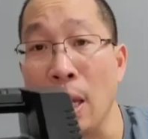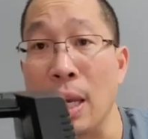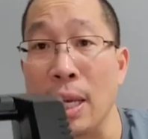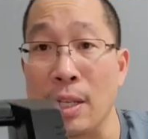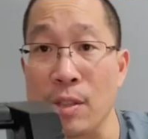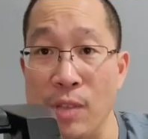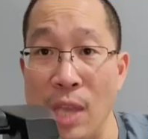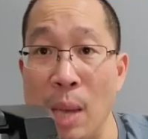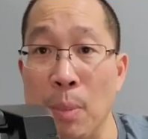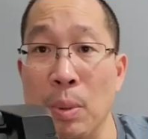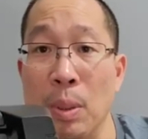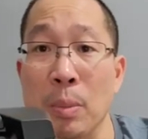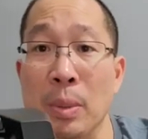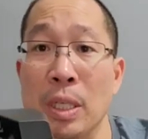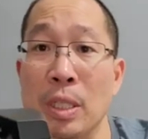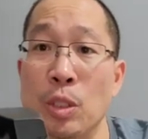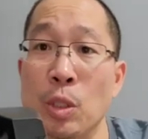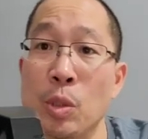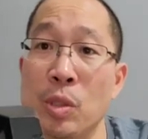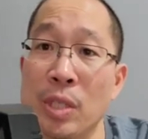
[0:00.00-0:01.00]
example I'm
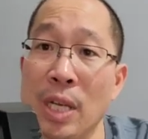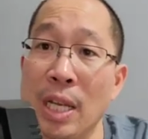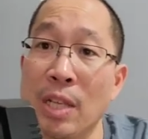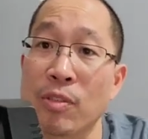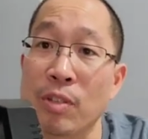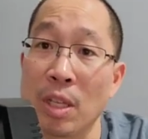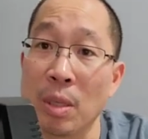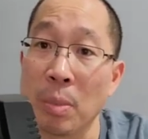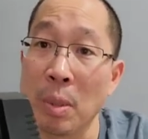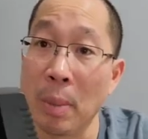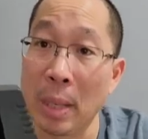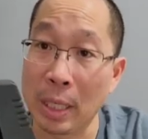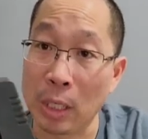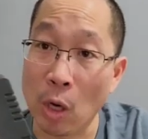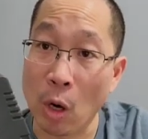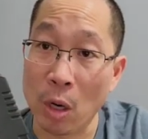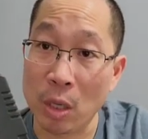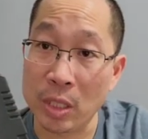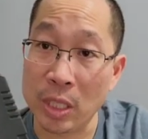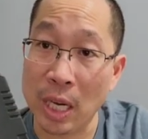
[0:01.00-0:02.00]
going to do today, it's going to be my
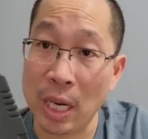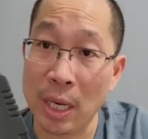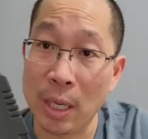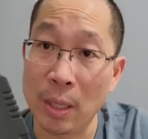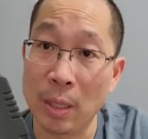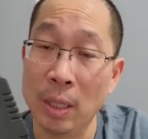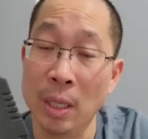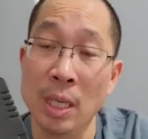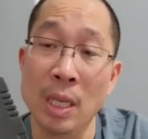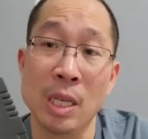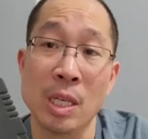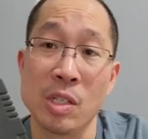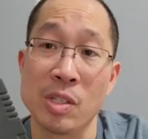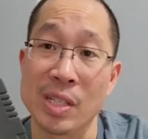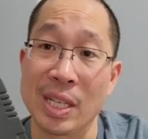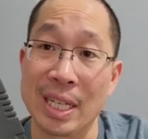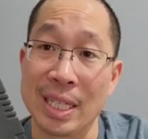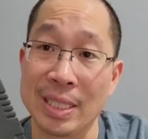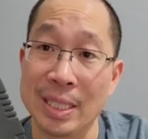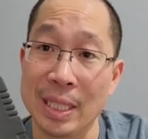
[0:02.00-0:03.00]
car tire, just
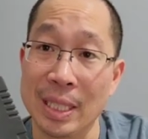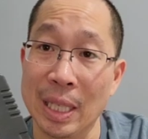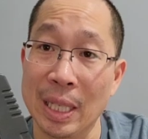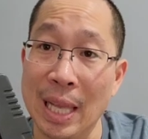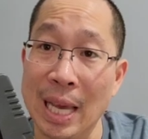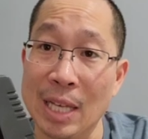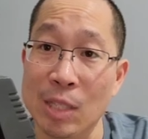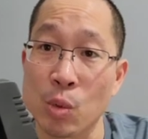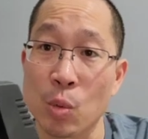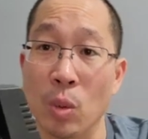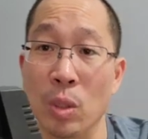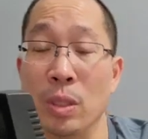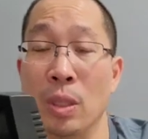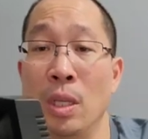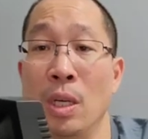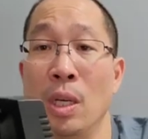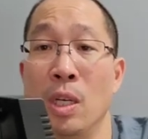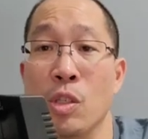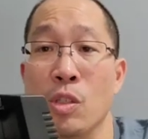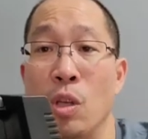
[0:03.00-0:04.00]
like I did the last one.
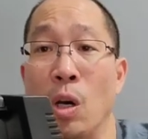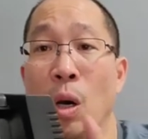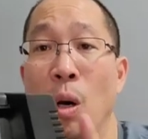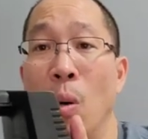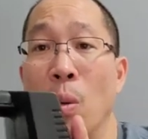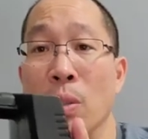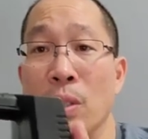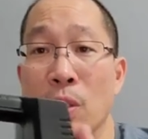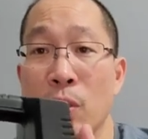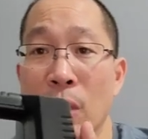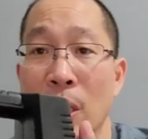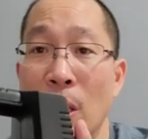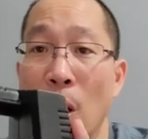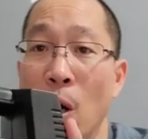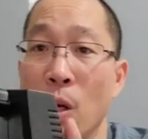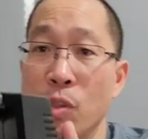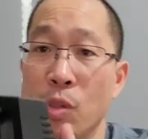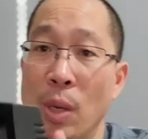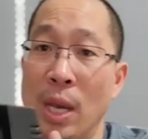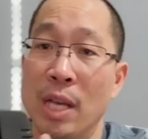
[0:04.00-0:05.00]
So this thing
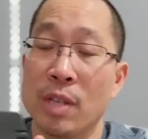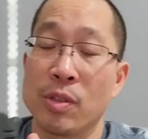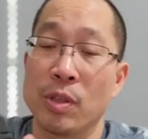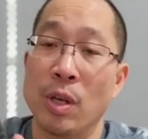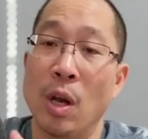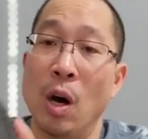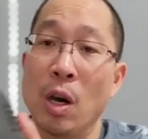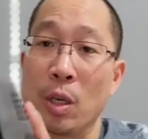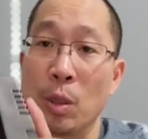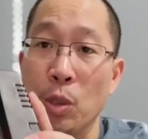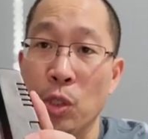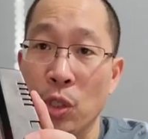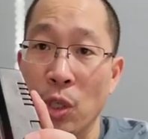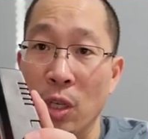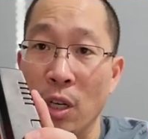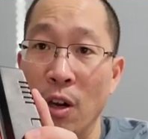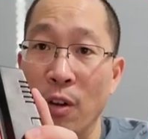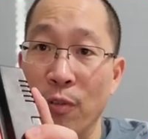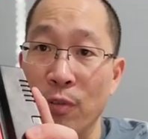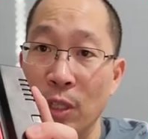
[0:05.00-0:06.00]
also has an auto
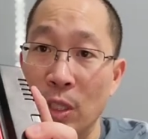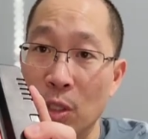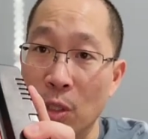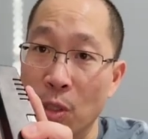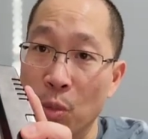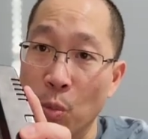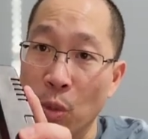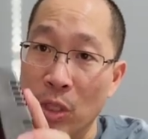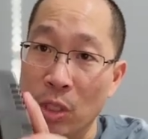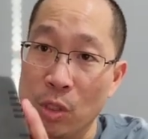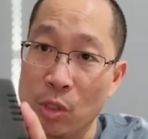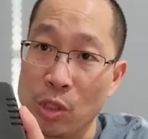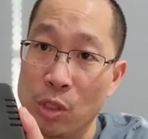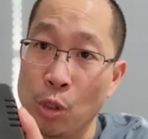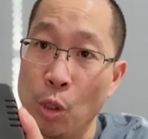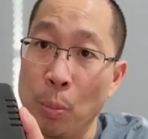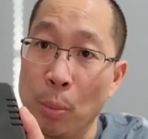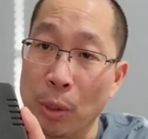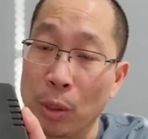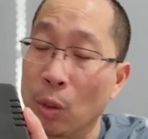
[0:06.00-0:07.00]
shut off feature, which is
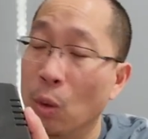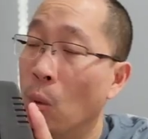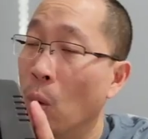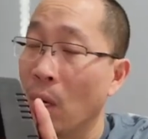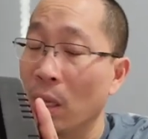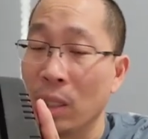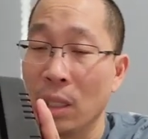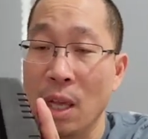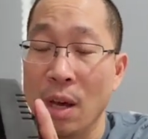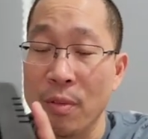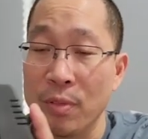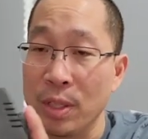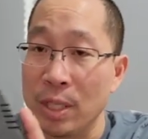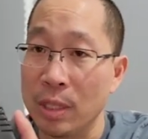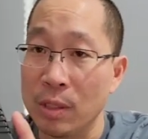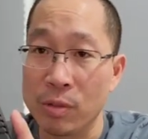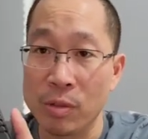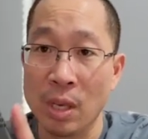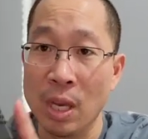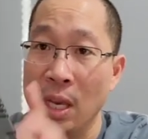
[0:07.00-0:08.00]
super cool. I love
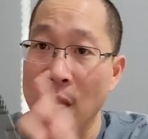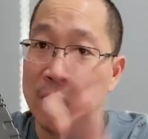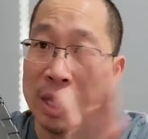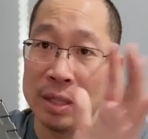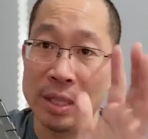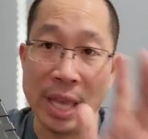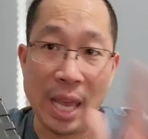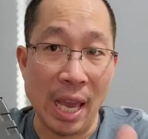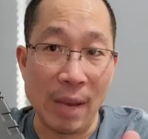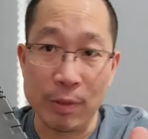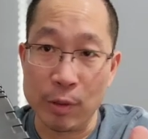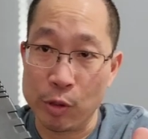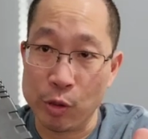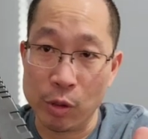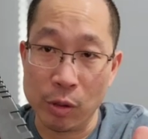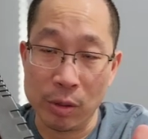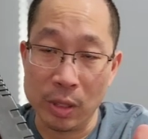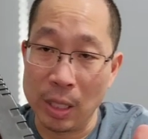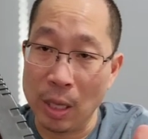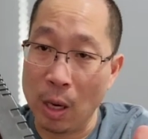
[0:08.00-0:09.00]
these that have
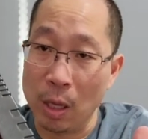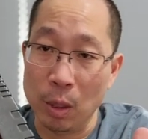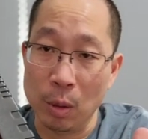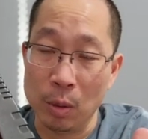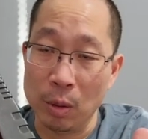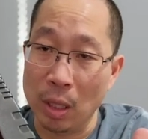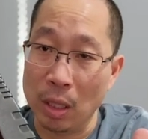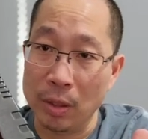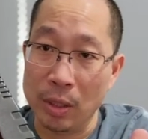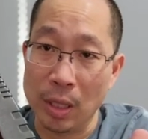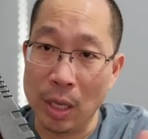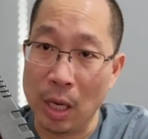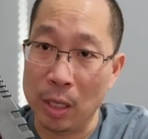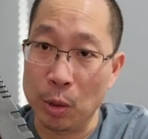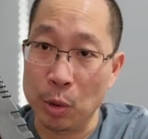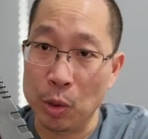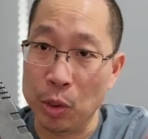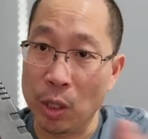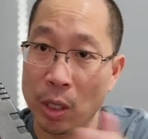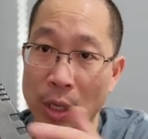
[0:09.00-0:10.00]
the
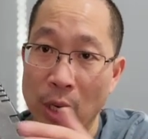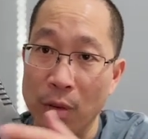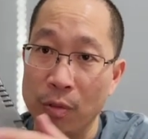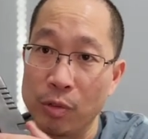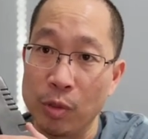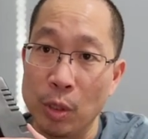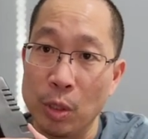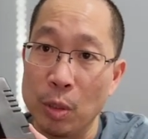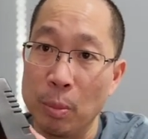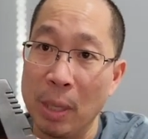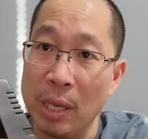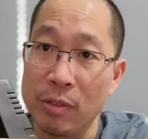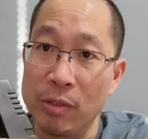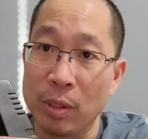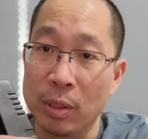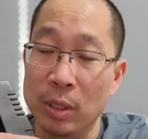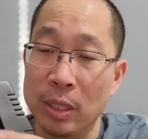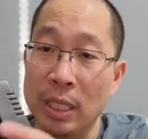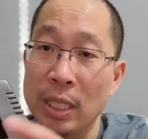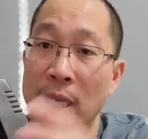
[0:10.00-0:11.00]
auto shut off. So you
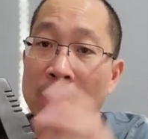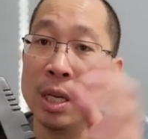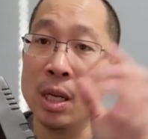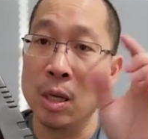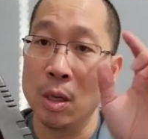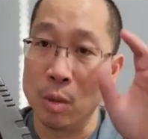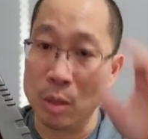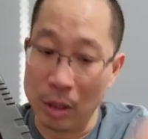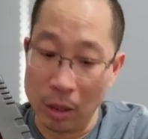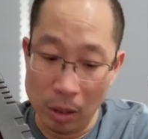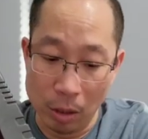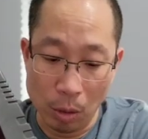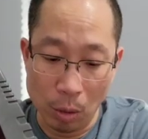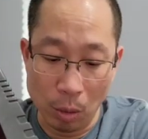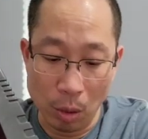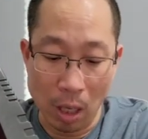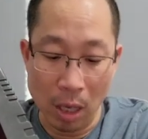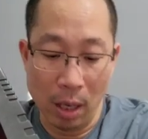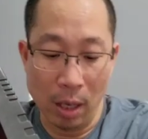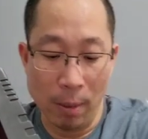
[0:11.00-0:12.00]
basically
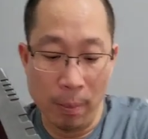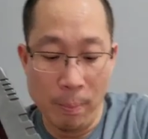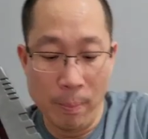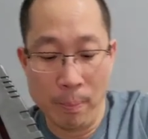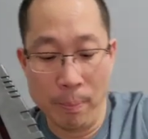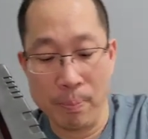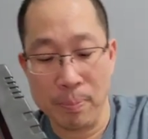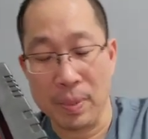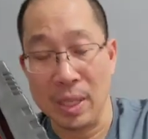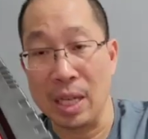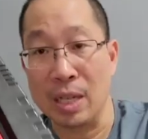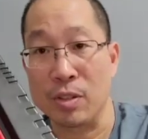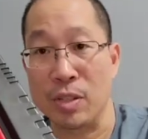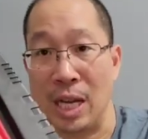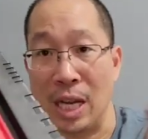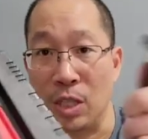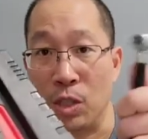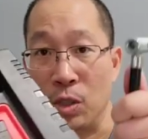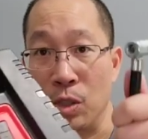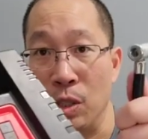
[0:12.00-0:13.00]

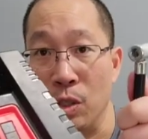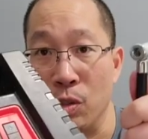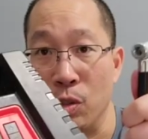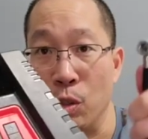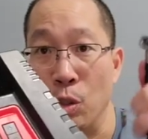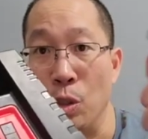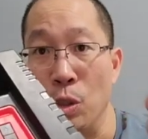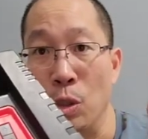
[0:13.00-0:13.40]
attach this to